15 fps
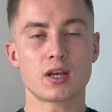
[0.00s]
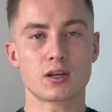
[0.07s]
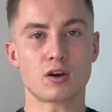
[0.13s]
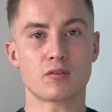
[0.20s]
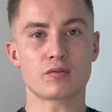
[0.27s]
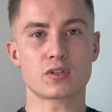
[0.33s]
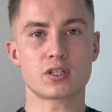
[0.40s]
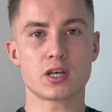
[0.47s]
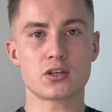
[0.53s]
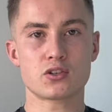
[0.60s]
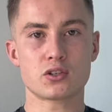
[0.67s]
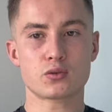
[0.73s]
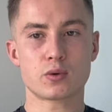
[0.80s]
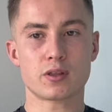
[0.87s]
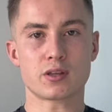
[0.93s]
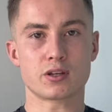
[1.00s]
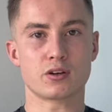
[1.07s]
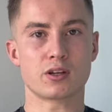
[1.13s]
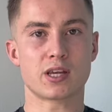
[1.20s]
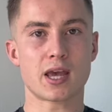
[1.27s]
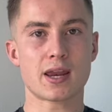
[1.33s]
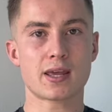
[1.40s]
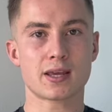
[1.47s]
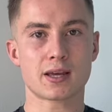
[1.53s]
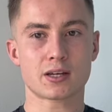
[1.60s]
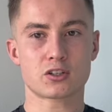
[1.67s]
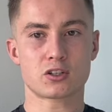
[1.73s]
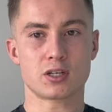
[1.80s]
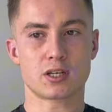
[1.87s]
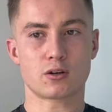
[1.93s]
conversations with, and you're getting
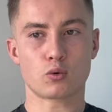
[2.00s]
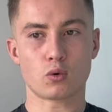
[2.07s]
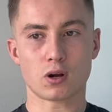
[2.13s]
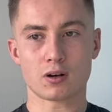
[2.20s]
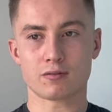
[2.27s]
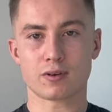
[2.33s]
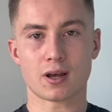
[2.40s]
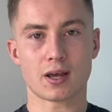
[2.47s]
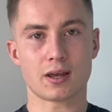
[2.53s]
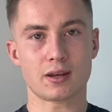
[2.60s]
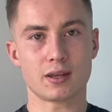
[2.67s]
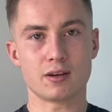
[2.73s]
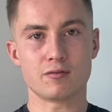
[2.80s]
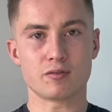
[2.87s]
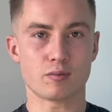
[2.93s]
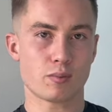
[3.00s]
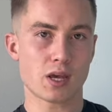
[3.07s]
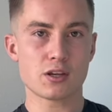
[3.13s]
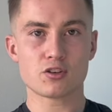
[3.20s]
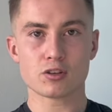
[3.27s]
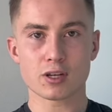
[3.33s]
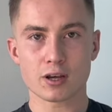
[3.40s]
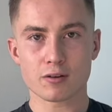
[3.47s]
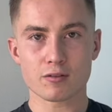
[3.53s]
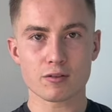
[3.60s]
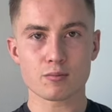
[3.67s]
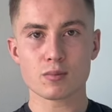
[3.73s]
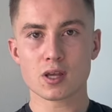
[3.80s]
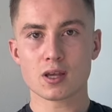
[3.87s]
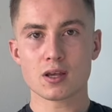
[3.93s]
actually qualified information out of
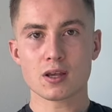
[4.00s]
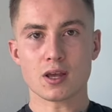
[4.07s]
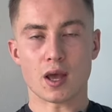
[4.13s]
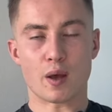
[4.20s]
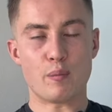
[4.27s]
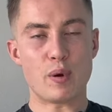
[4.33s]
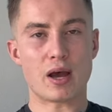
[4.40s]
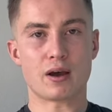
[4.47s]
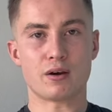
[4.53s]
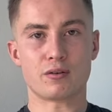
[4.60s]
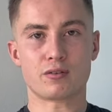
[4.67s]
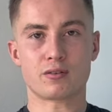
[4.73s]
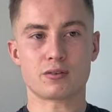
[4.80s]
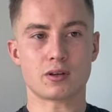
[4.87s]
them about,